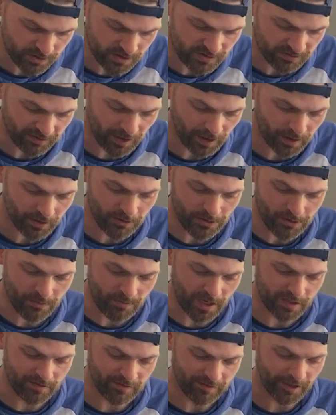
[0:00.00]
please follow the
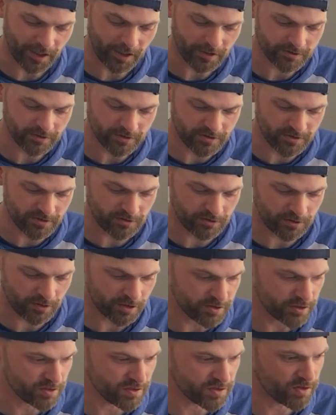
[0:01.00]
manufacturer's
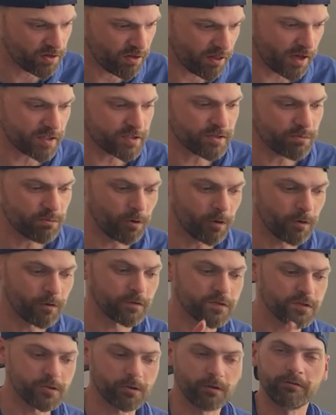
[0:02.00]
instructions. So that's
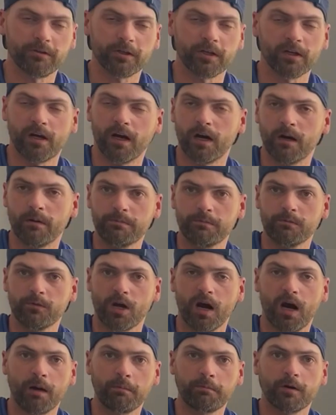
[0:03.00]
important. So if you're going to
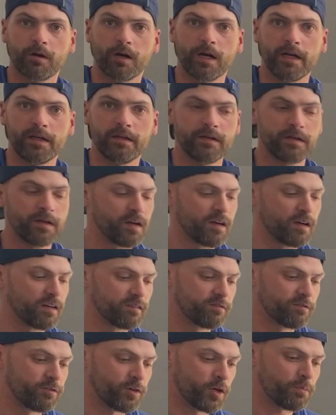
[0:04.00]
upgrade
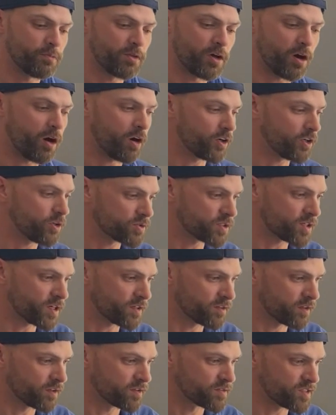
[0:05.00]
from the
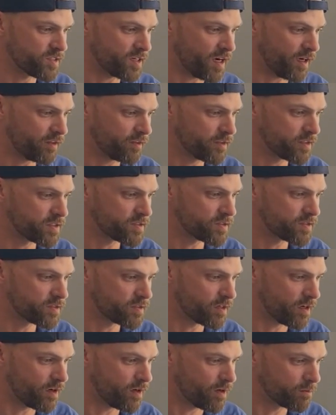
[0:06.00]
Audio-Technica
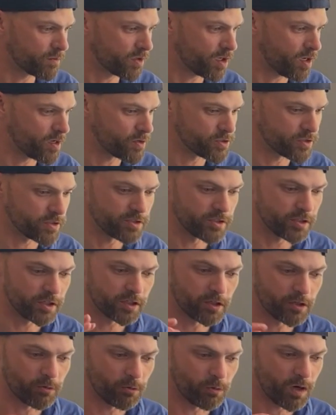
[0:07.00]
stylus cartridge, you're
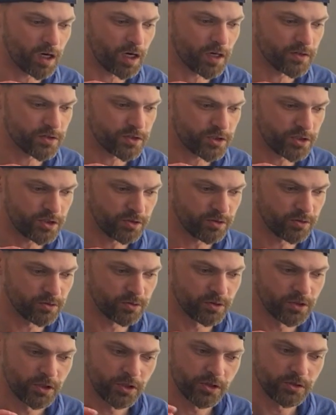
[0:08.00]
going to want
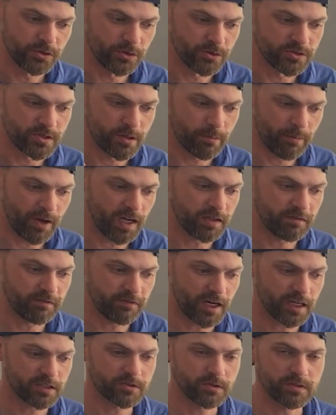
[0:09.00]
to use the
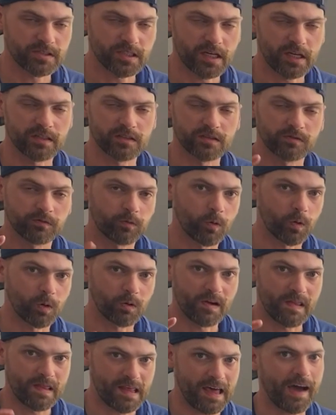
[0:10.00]
manufacturer settings
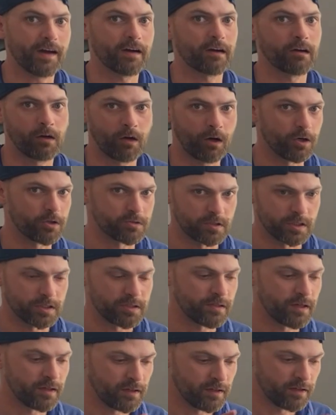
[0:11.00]
for that
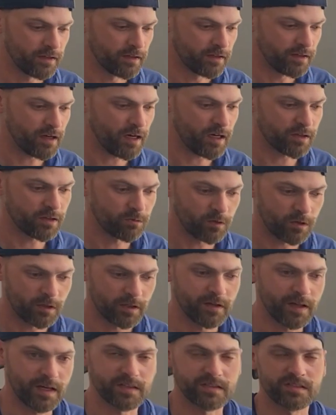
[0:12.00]
cartridge, not the
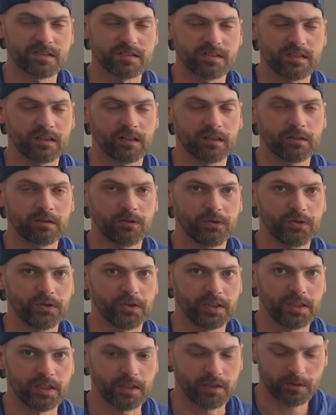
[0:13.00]
one that's
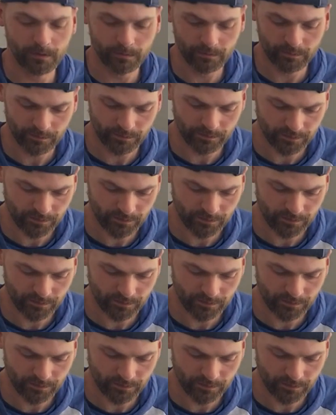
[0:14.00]
included here.